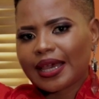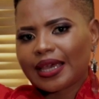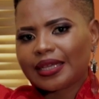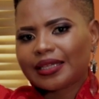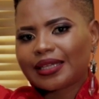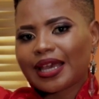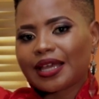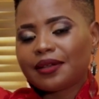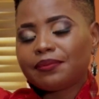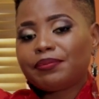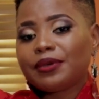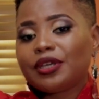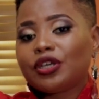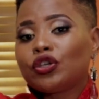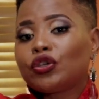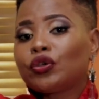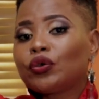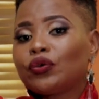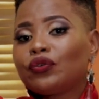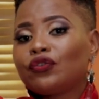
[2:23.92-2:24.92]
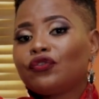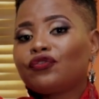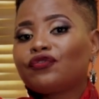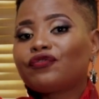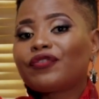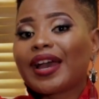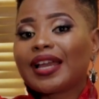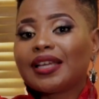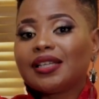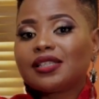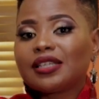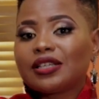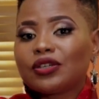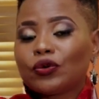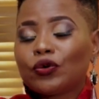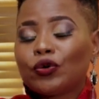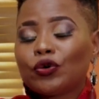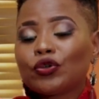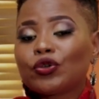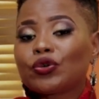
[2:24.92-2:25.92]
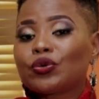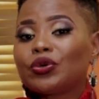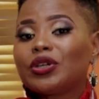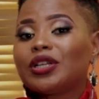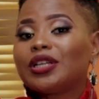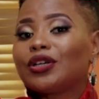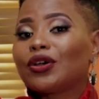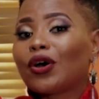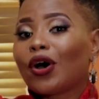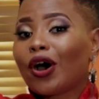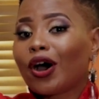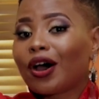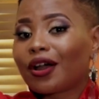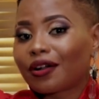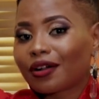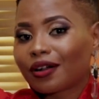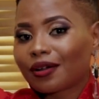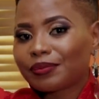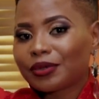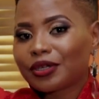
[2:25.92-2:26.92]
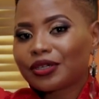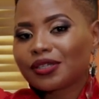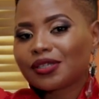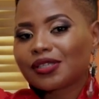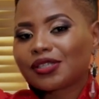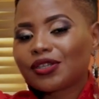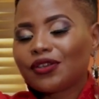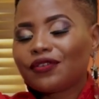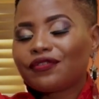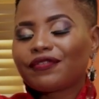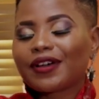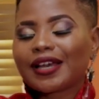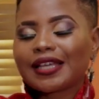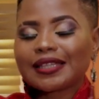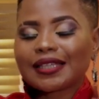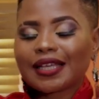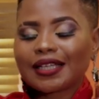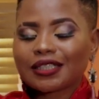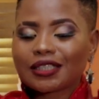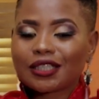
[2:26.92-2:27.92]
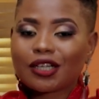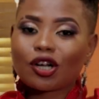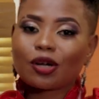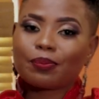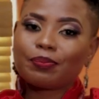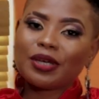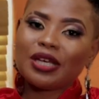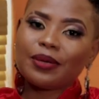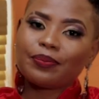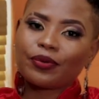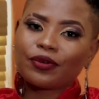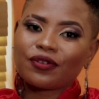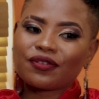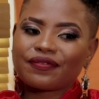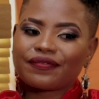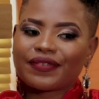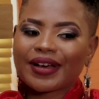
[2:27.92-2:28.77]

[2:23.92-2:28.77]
It can be you finding who you really are because you find that a lot of people